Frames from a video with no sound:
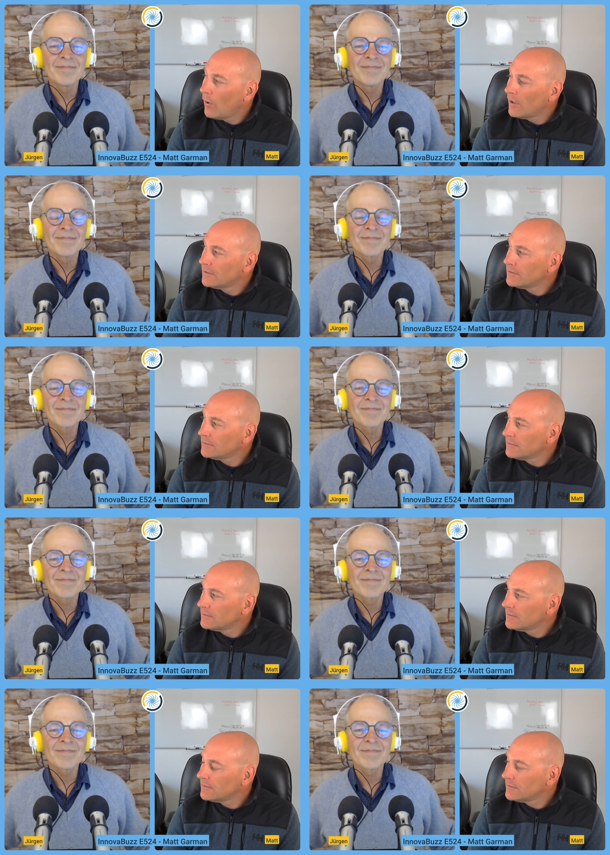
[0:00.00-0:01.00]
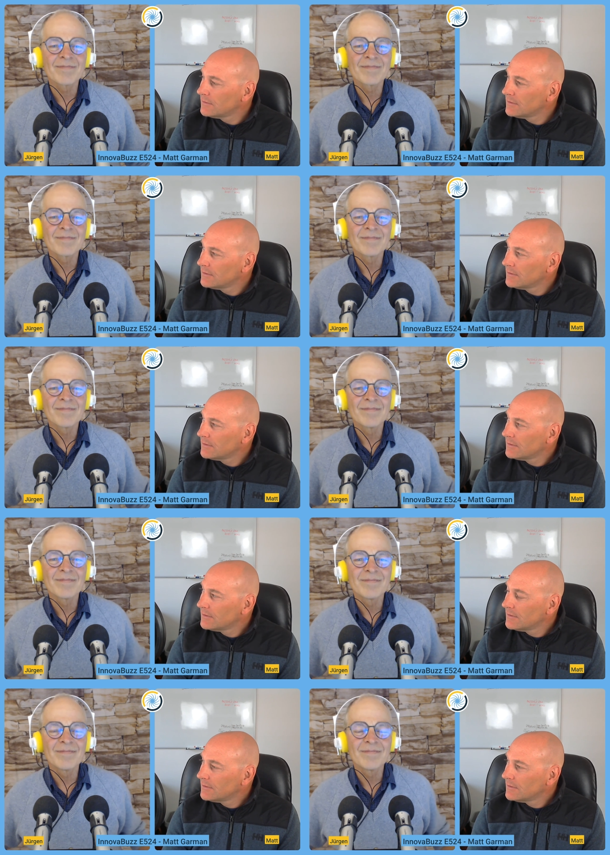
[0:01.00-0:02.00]

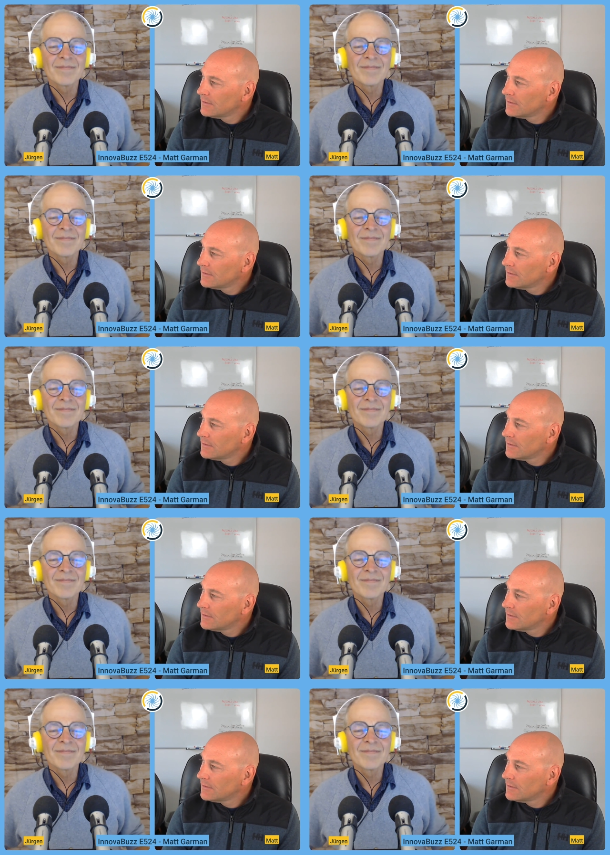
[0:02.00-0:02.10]
Nothing is said.